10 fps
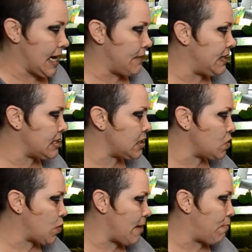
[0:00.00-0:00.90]
And this is
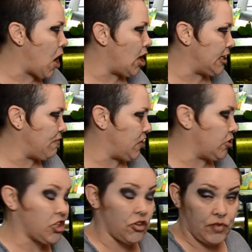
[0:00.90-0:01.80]
where
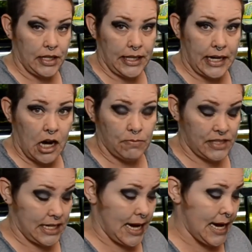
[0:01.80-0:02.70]
polyfilter really comes
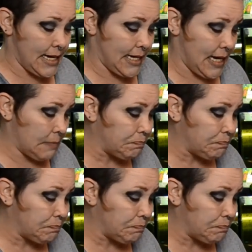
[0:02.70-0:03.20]
in handy.